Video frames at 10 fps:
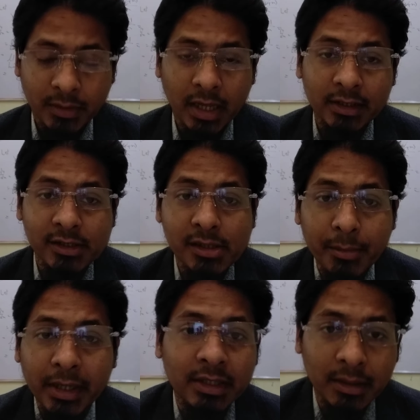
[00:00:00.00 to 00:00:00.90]
and this is the
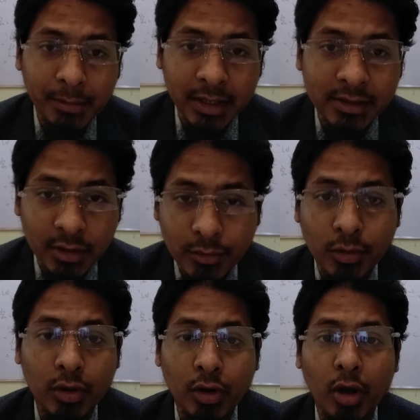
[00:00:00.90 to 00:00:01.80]
main thing, because the
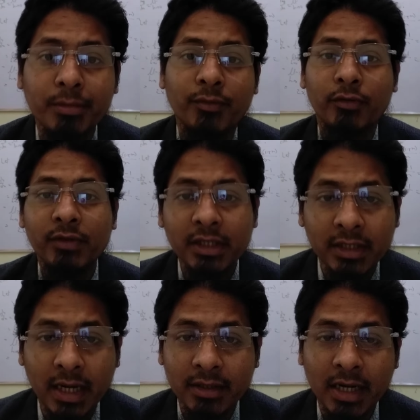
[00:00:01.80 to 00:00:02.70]
crops what we
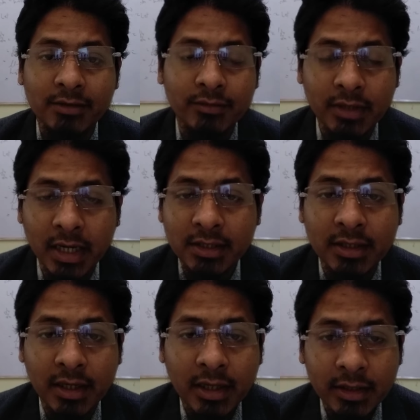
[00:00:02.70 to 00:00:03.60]
that's
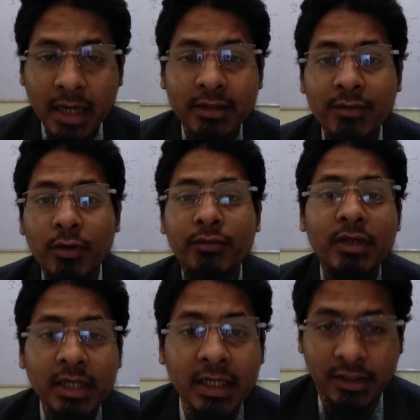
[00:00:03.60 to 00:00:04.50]
that thing what we
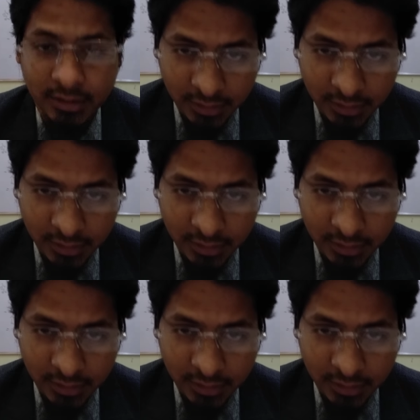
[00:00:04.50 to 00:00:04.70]
eat,